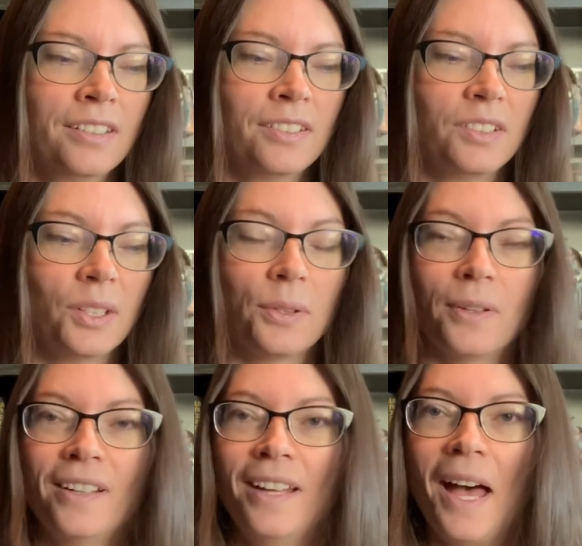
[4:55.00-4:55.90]

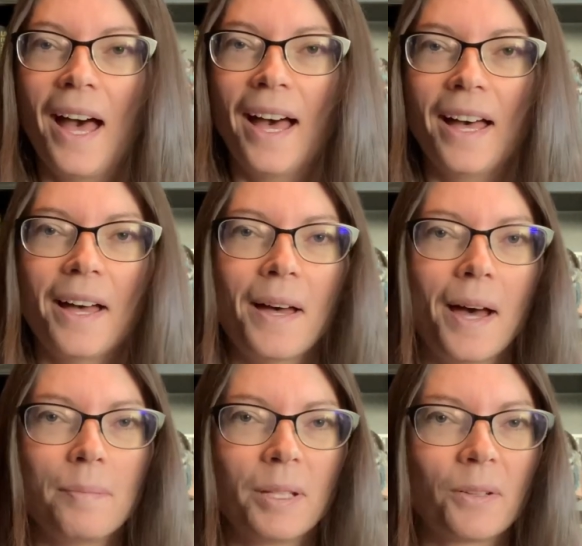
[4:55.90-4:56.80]
So,
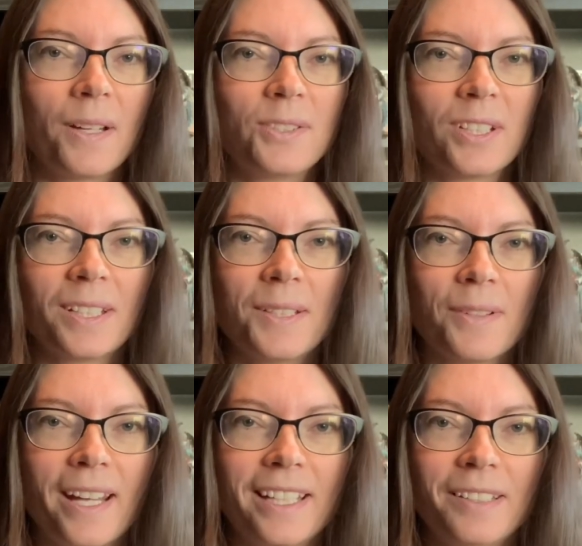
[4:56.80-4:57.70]
I begrudgingly
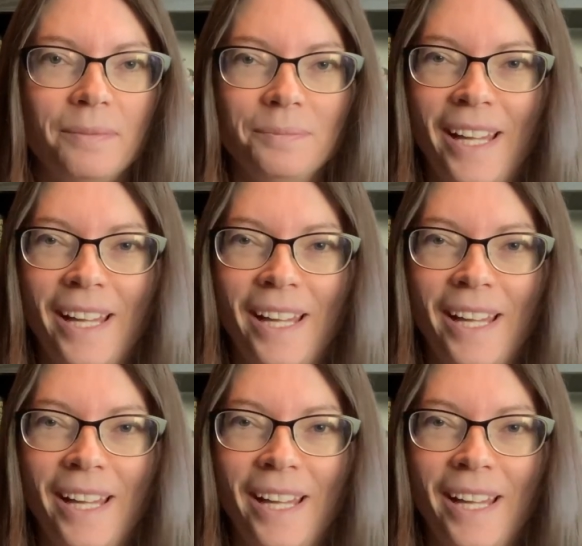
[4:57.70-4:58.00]
read it.